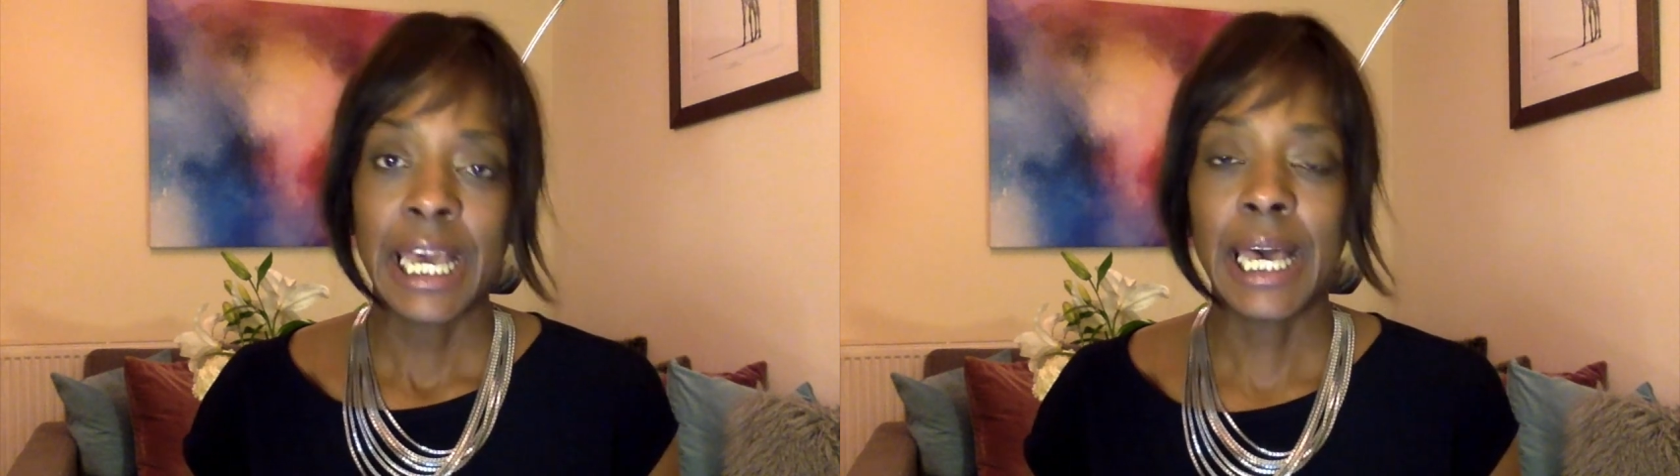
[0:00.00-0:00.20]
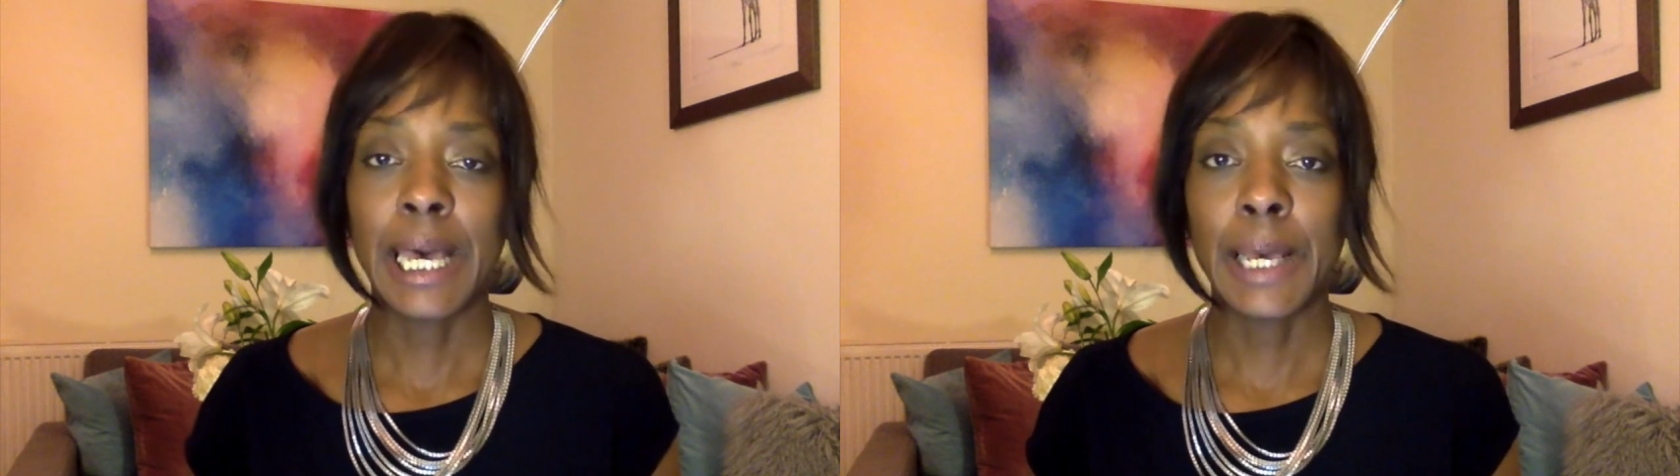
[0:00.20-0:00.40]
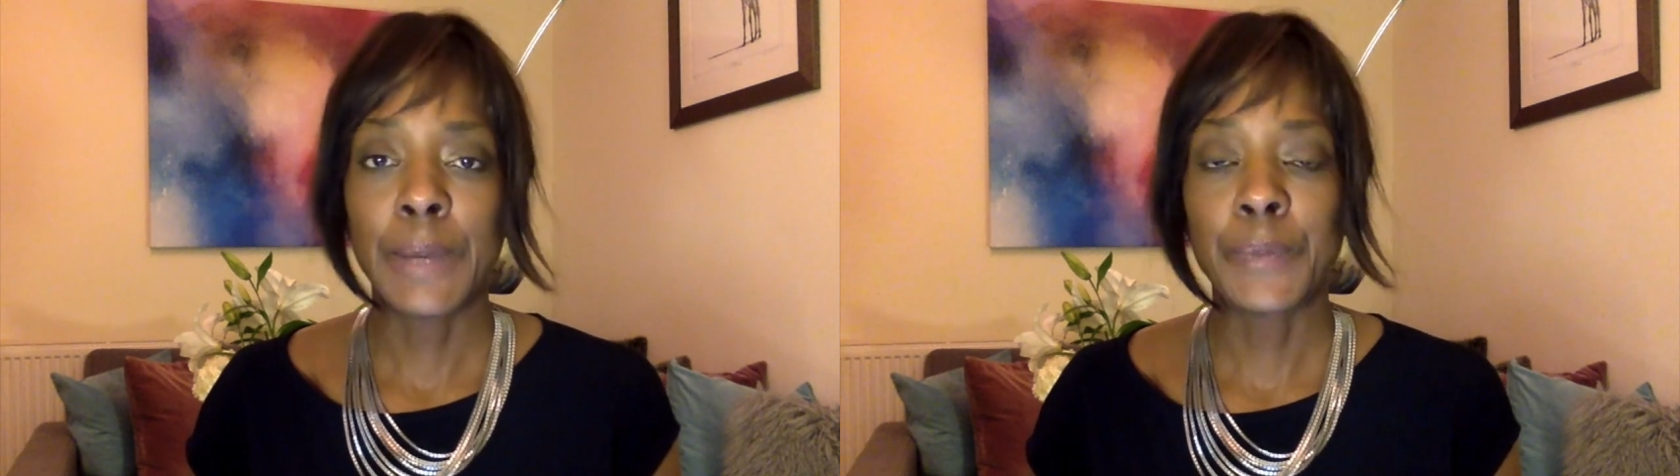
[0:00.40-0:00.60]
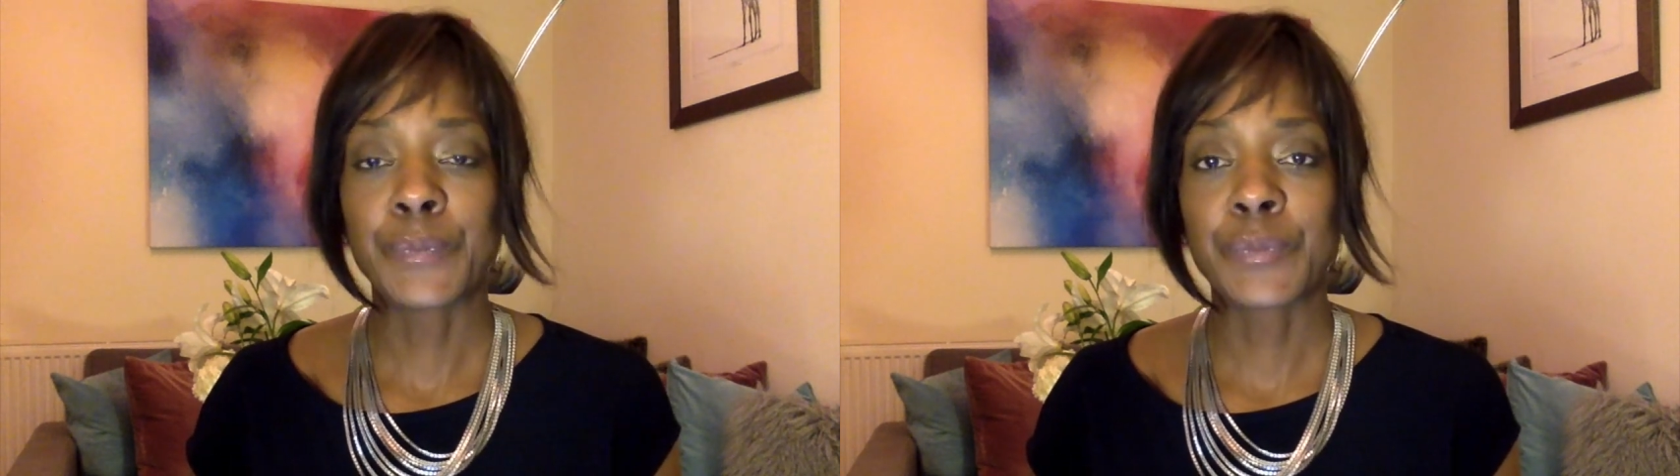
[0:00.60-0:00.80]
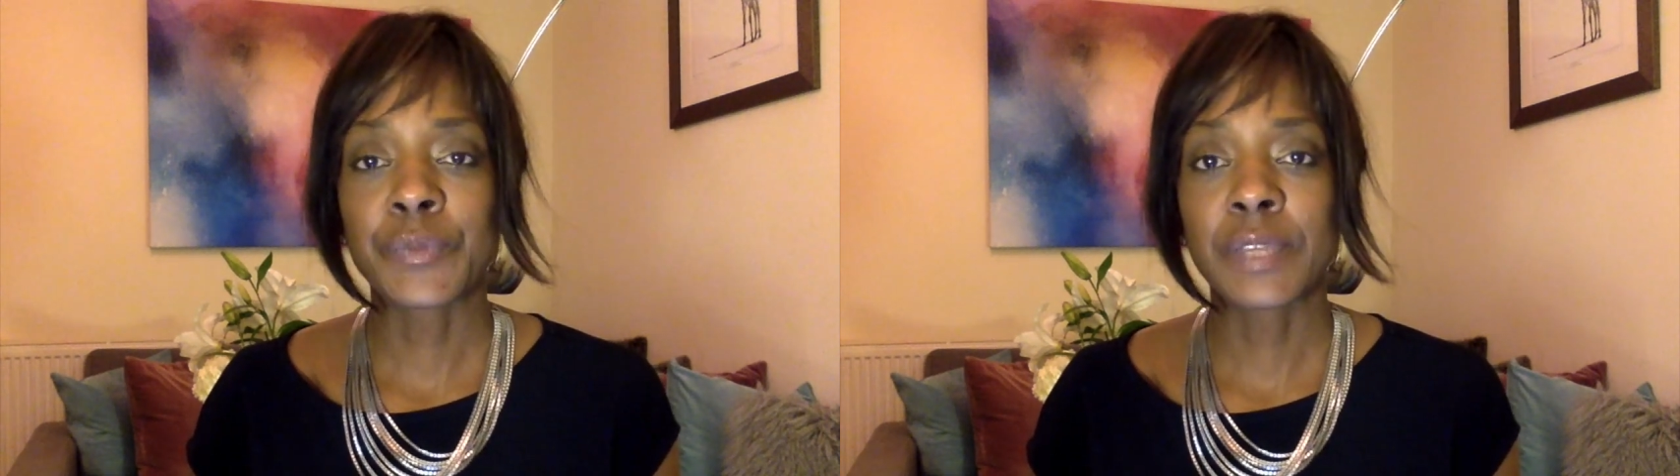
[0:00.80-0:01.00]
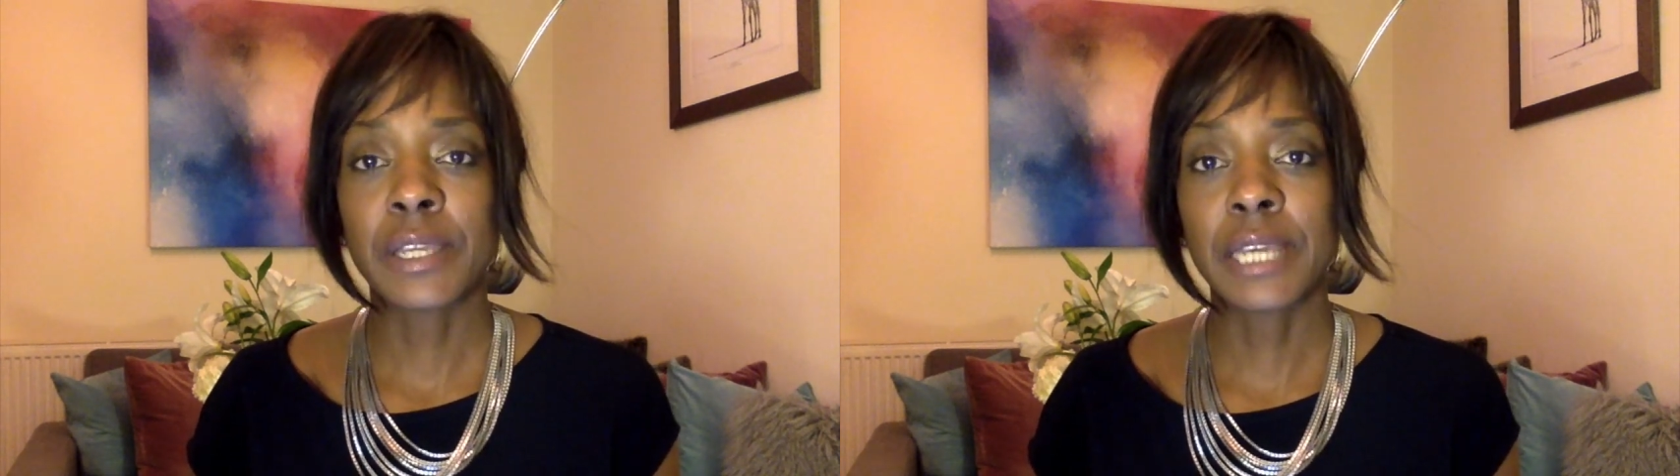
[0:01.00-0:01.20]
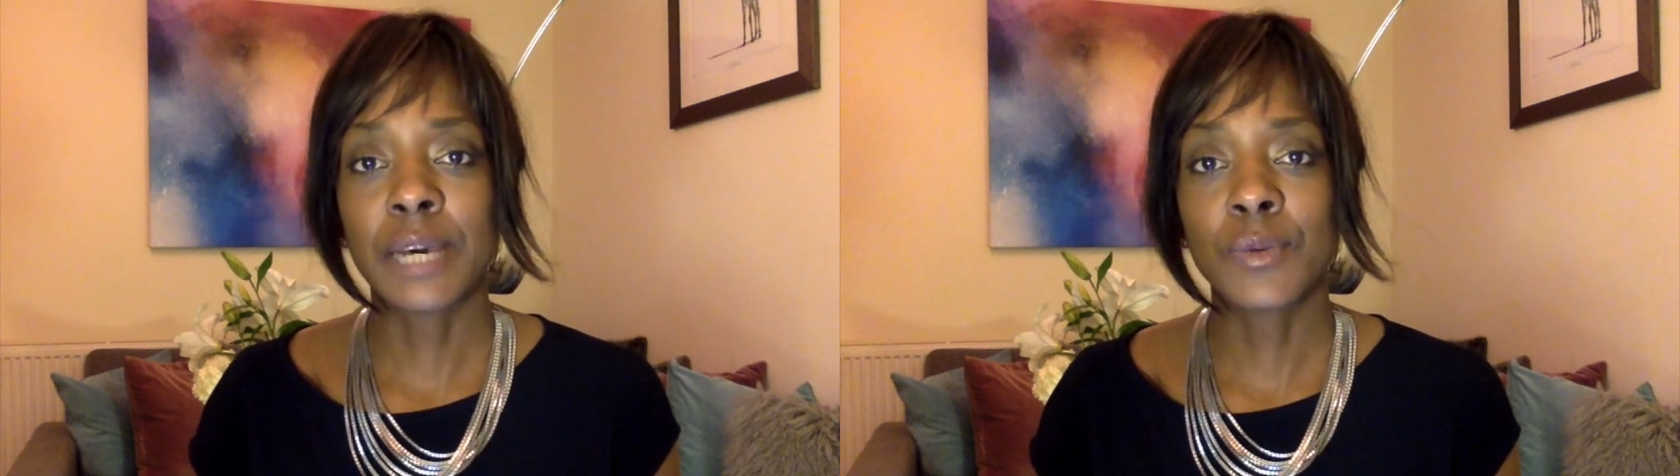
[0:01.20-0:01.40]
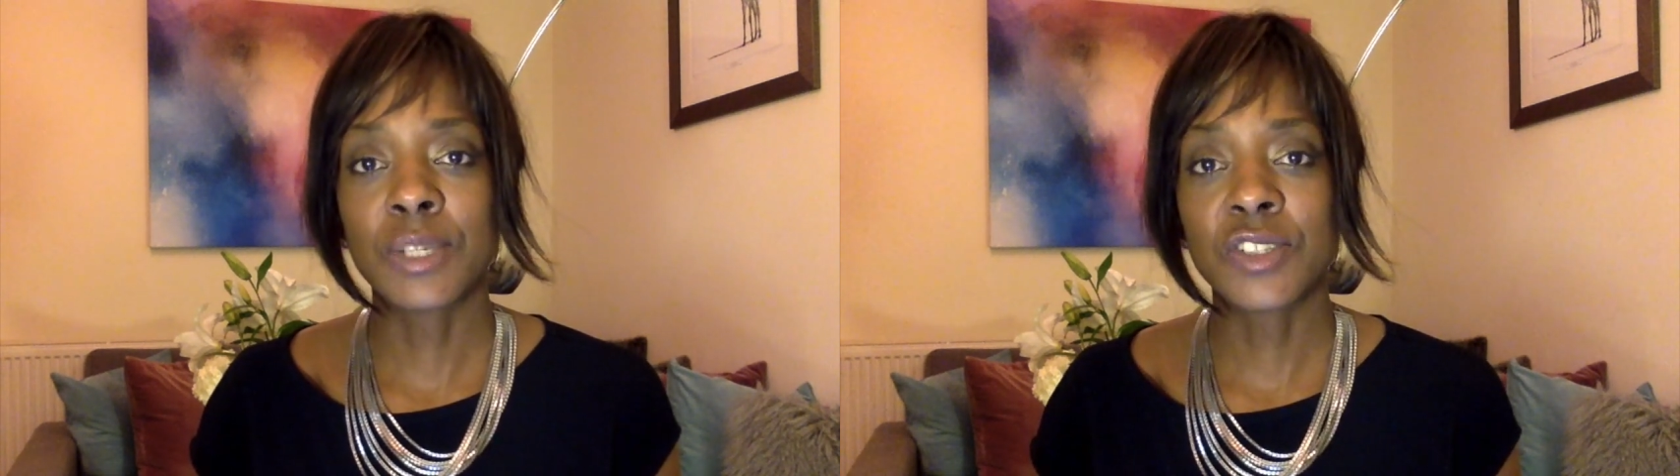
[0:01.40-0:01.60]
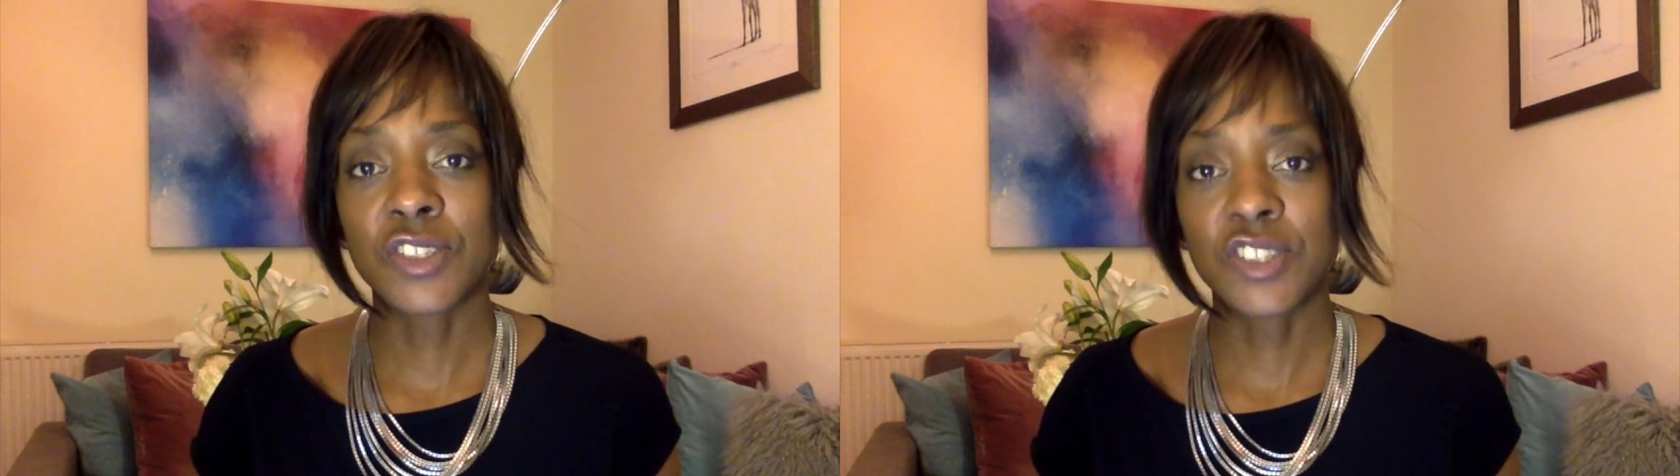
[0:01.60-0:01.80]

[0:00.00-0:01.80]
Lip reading: that we just